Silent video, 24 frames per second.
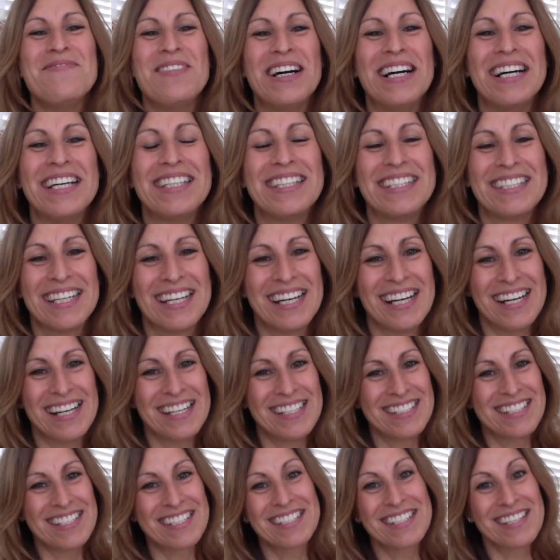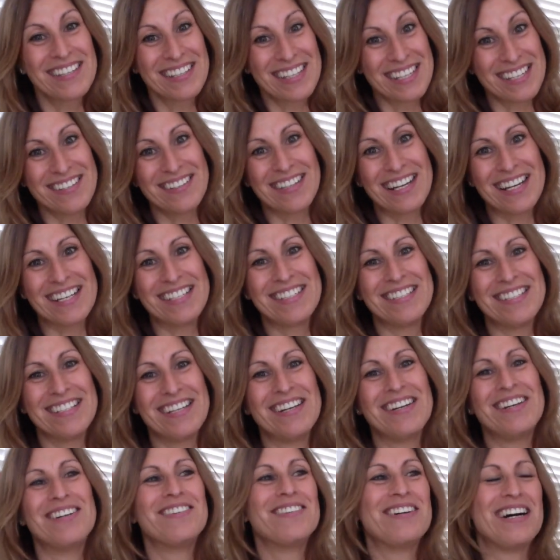but uh, just so that you guys
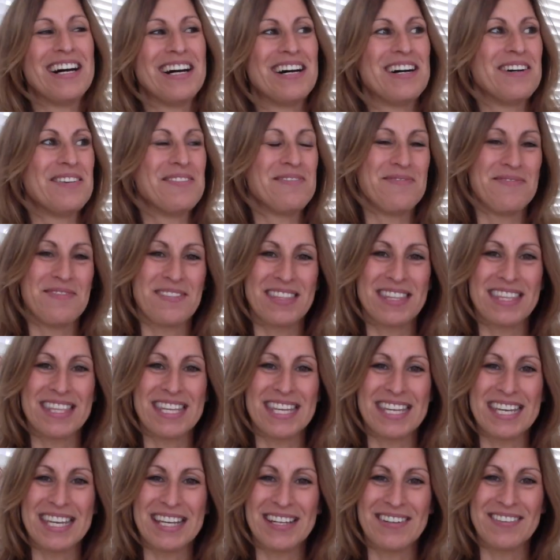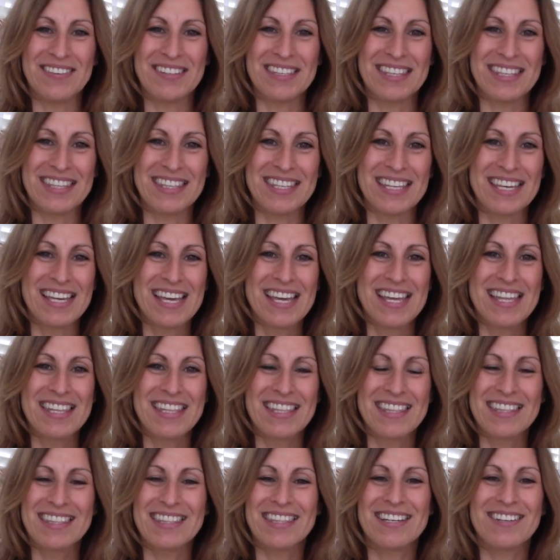know, um, you know,
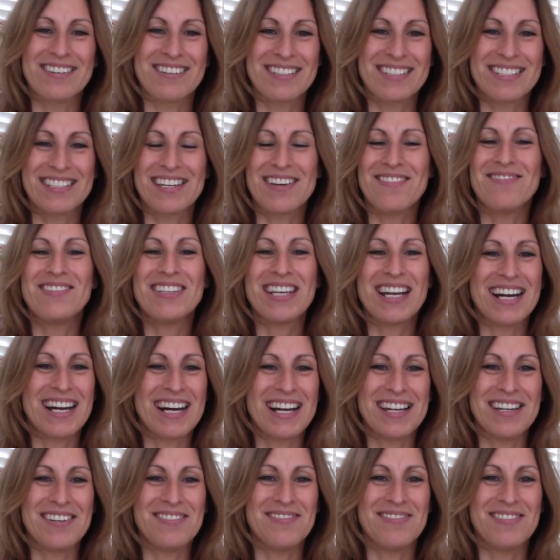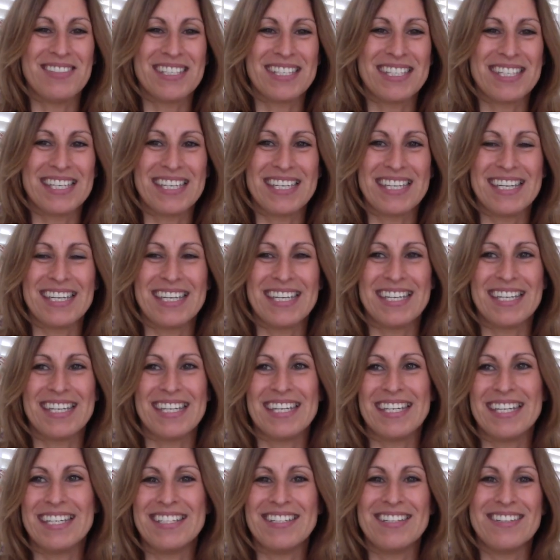there are some times
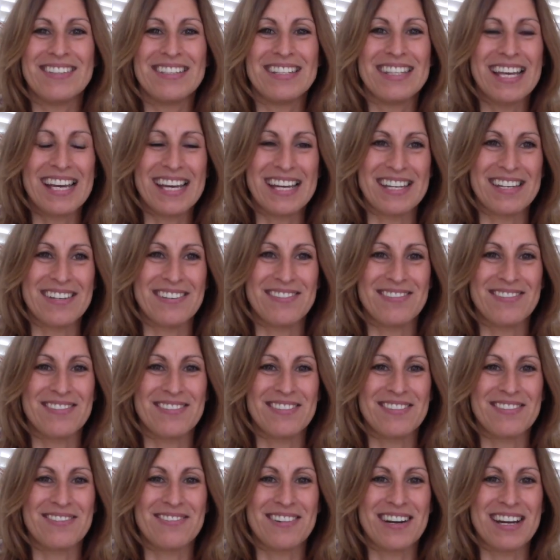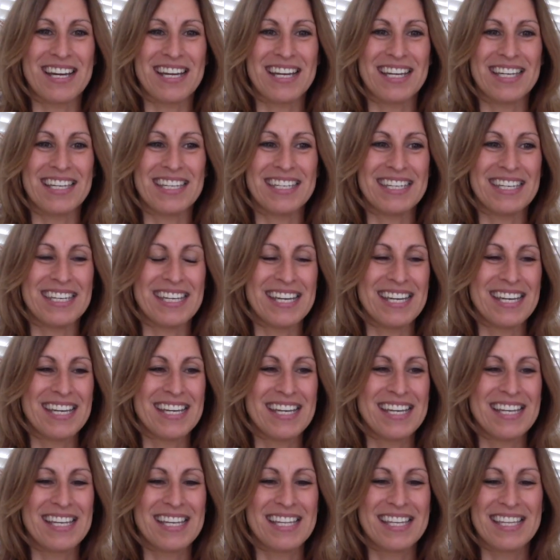in your life when,
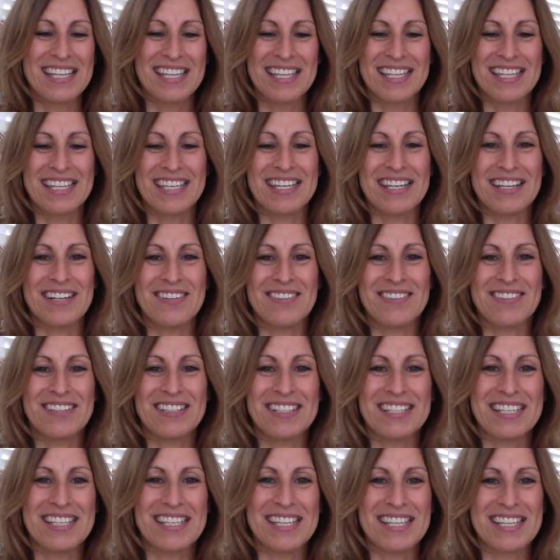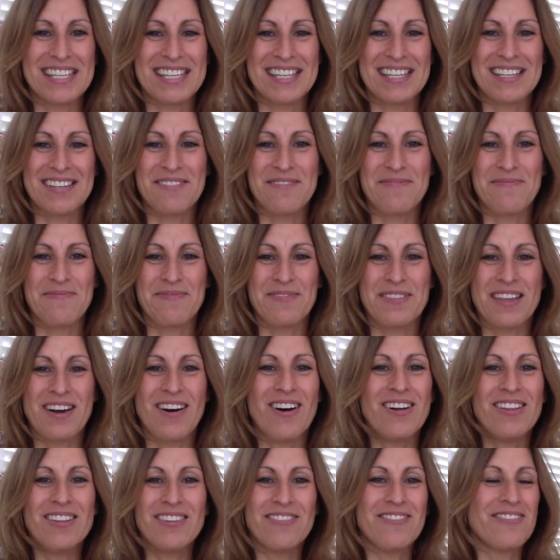you know,
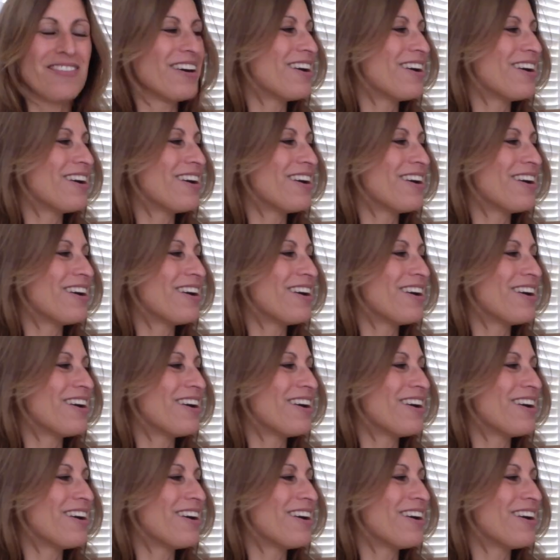all of